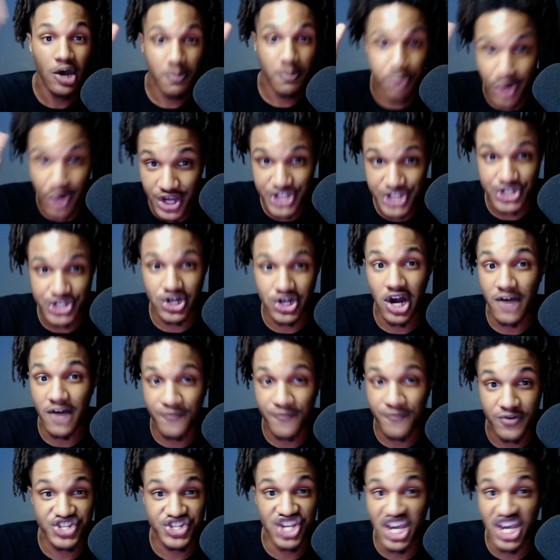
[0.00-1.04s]
press
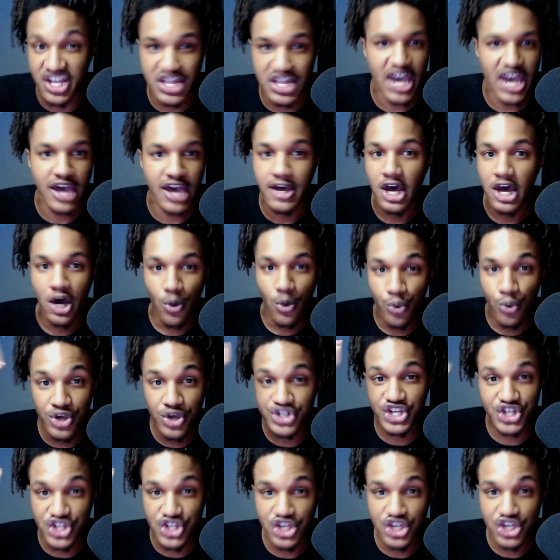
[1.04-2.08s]
conference saying that we
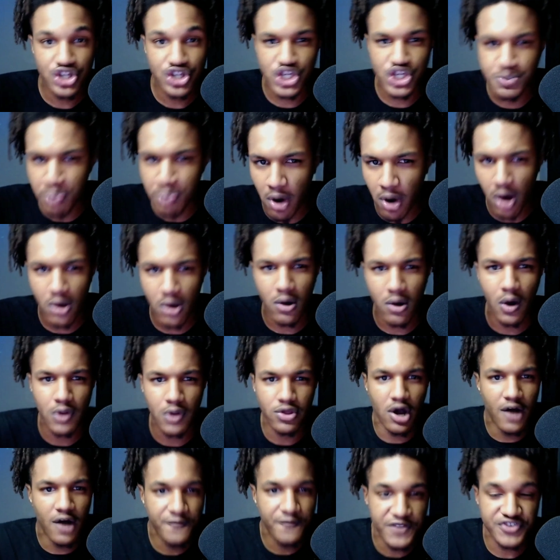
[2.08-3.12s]
just need to spark on
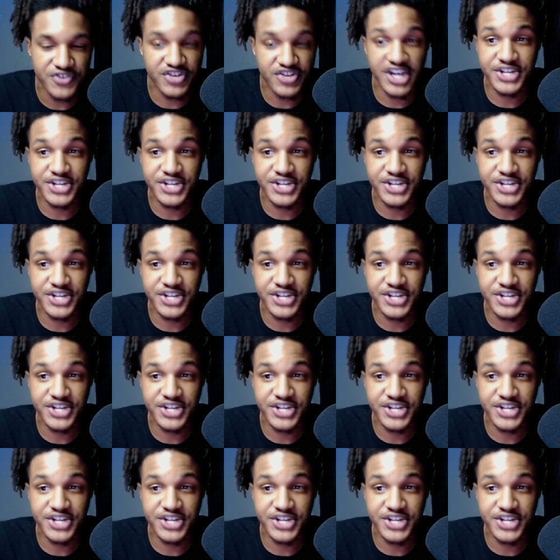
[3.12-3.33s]
offense.